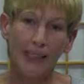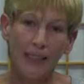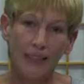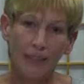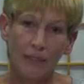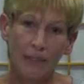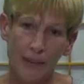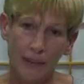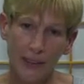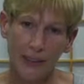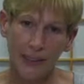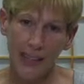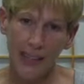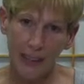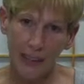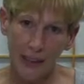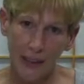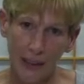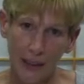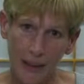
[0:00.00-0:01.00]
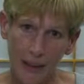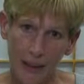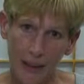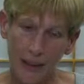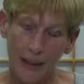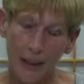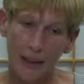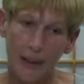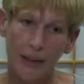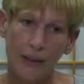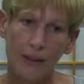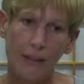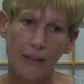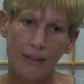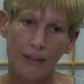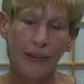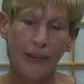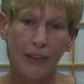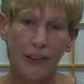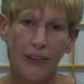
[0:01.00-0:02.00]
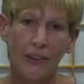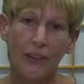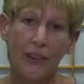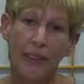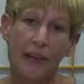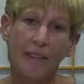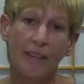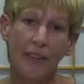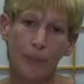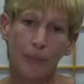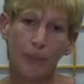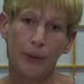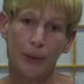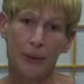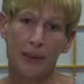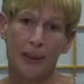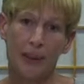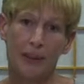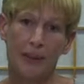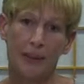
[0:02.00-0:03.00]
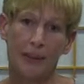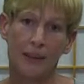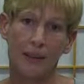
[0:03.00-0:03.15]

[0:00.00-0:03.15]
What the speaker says: this very second, you're a very good, loving person.